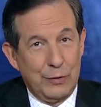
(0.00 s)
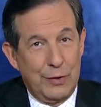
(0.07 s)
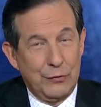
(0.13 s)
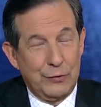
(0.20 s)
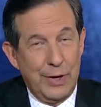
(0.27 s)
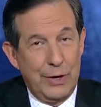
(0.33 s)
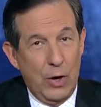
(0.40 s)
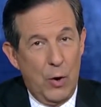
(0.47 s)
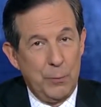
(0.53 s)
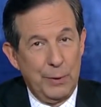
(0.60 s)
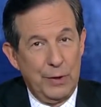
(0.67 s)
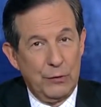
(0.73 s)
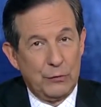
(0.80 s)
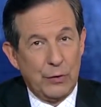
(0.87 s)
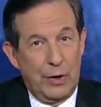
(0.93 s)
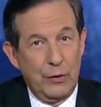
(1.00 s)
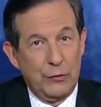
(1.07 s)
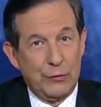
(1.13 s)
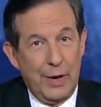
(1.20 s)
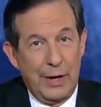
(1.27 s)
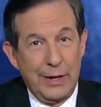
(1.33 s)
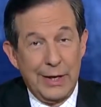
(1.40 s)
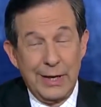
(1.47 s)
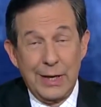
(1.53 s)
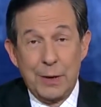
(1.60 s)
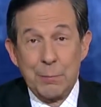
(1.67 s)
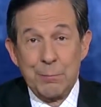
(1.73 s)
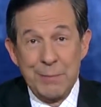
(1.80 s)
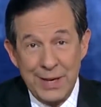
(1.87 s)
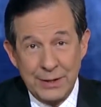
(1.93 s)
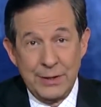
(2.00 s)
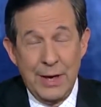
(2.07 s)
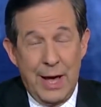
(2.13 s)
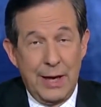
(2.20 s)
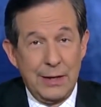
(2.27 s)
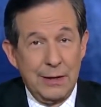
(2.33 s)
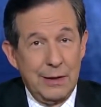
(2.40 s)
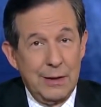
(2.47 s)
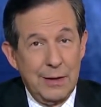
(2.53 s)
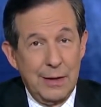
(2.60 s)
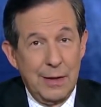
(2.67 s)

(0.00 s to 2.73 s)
they stayed open and started selling it at midnight.